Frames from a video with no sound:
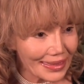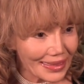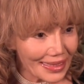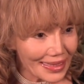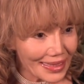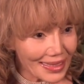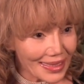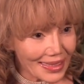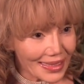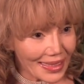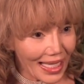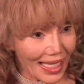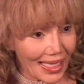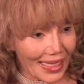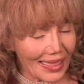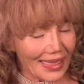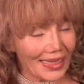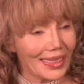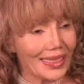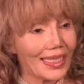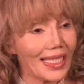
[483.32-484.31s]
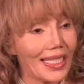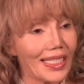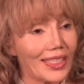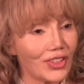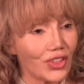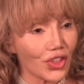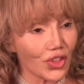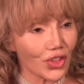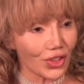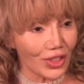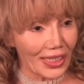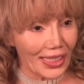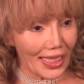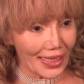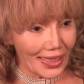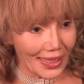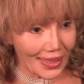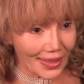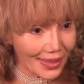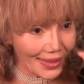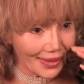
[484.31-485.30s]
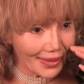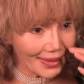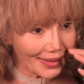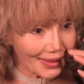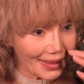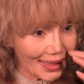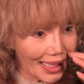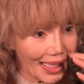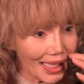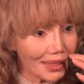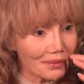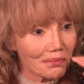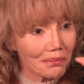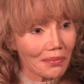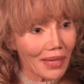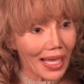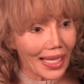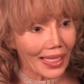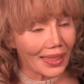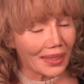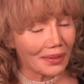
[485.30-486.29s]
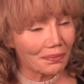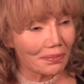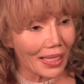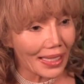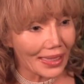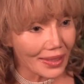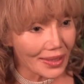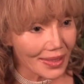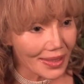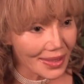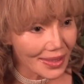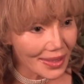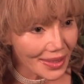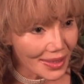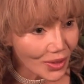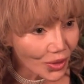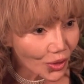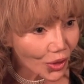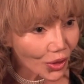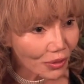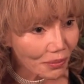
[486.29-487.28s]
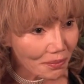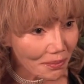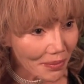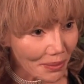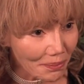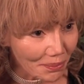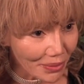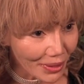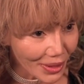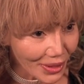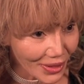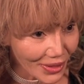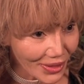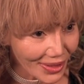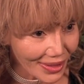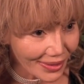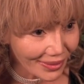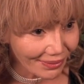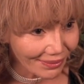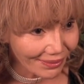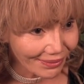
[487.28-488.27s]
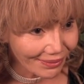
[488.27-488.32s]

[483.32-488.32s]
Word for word: designed and created and manned by Sea Org members